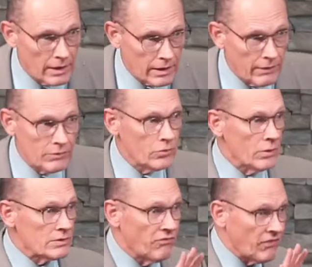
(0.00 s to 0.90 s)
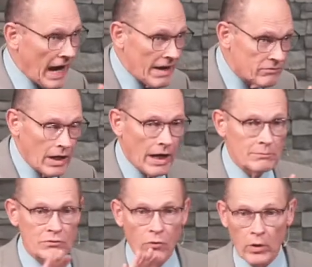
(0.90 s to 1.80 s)
Given to us five times,
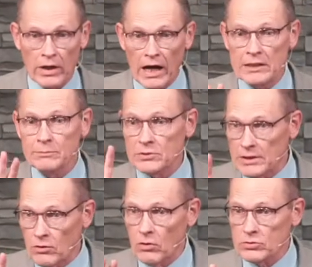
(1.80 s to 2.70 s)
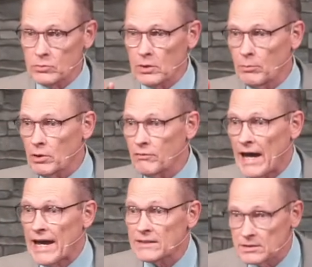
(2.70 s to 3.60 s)
four Gospels, and also in the book of
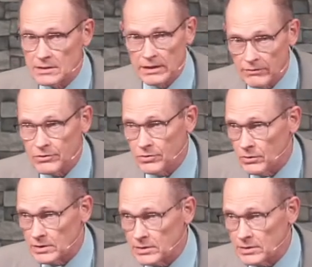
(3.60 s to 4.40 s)
Acts, it's given to us.